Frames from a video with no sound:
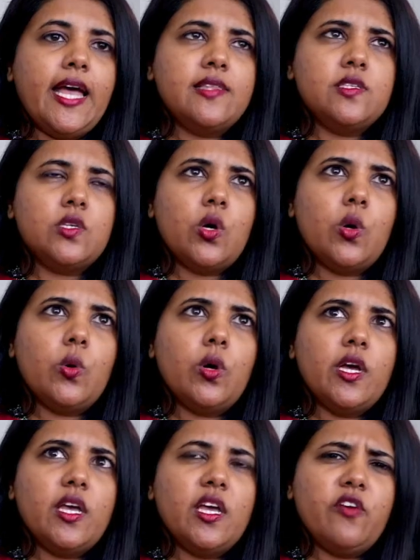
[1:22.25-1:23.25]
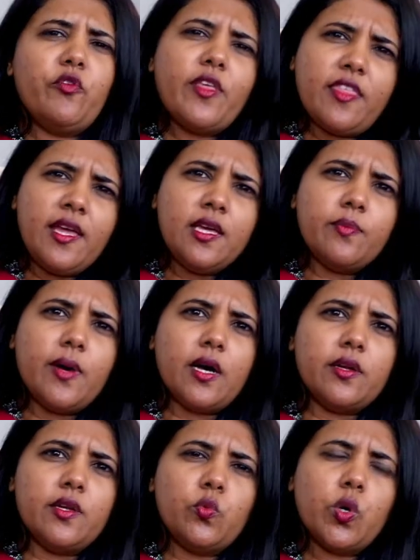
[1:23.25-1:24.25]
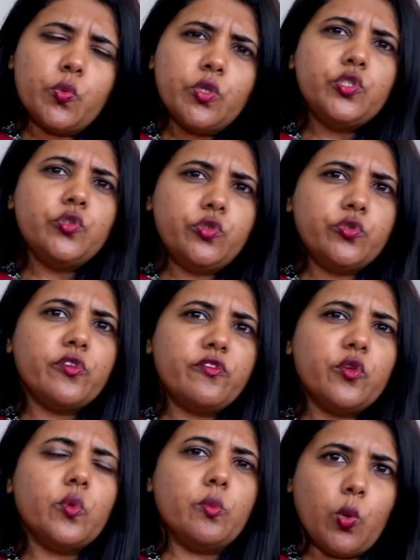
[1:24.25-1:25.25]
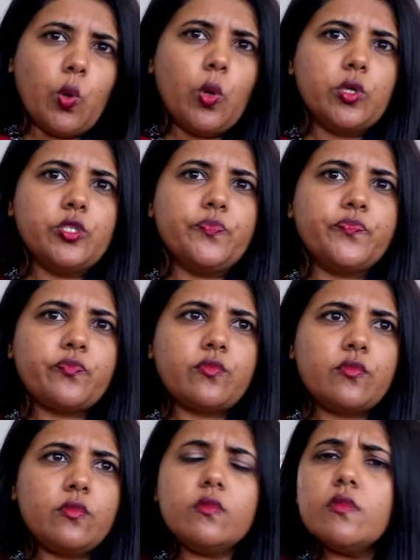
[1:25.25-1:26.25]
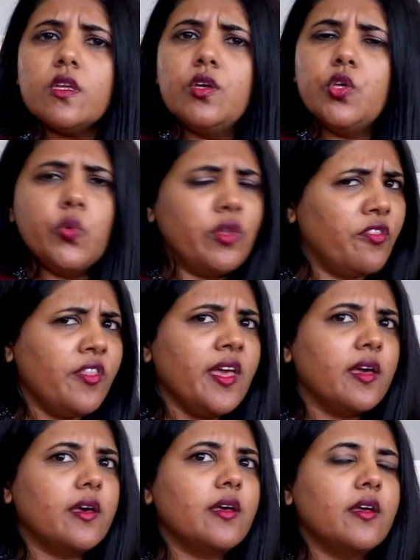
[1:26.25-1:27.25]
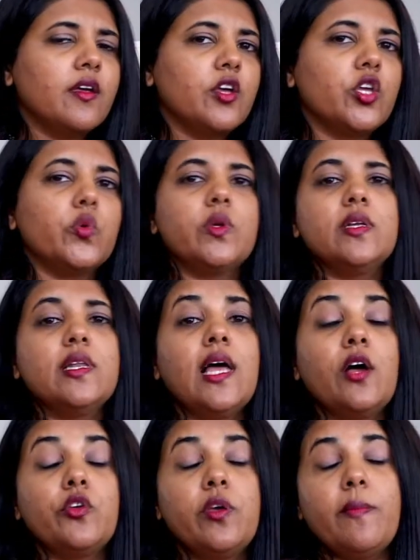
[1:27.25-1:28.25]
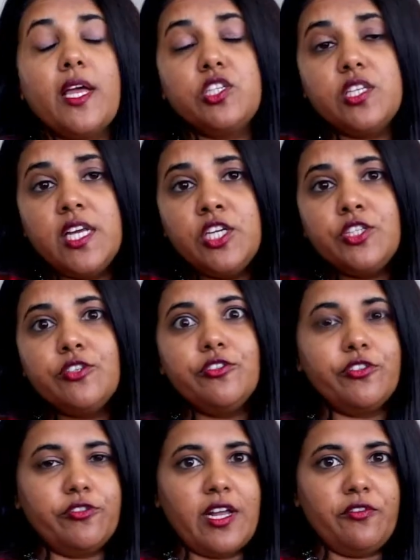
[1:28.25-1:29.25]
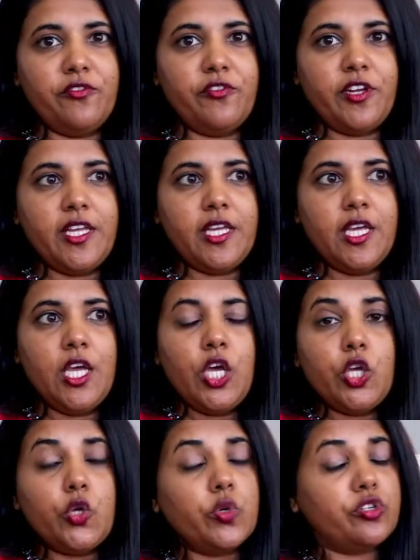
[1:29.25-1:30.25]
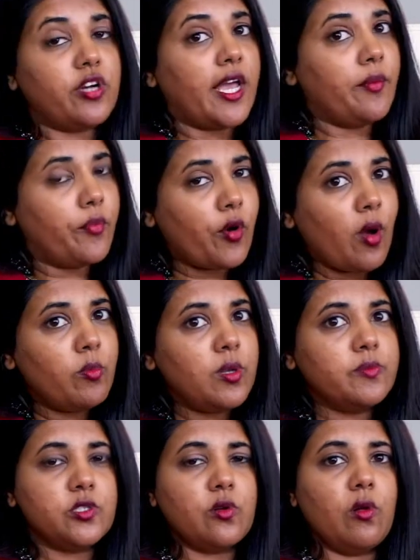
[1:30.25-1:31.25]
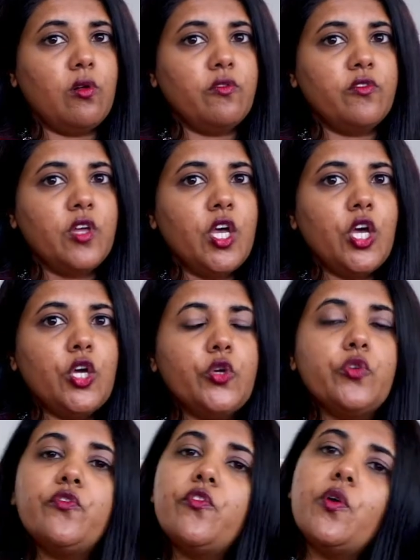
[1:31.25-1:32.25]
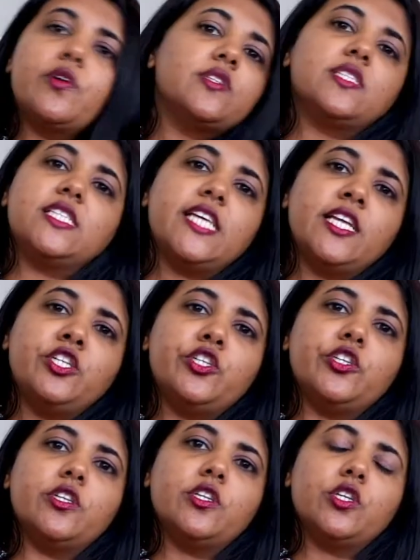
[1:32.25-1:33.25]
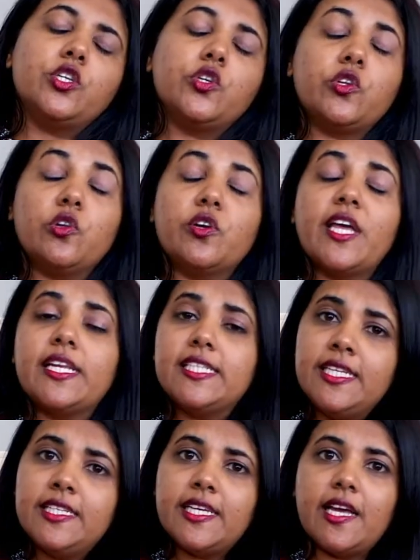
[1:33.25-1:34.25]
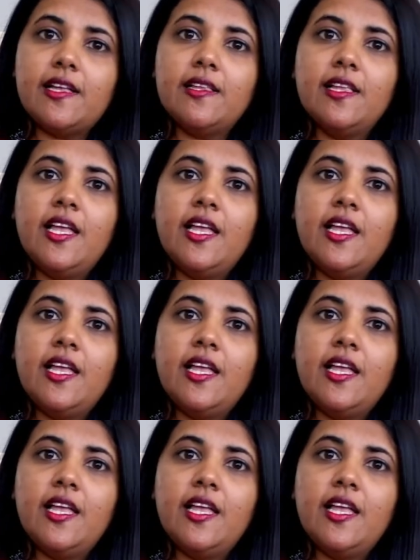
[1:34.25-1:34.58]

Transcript: And so if we think about it, what would you do if you were bored? You would think. You would allow your imagination to run free. You would try and problem solve. You'd focus attention. You'd look at detail.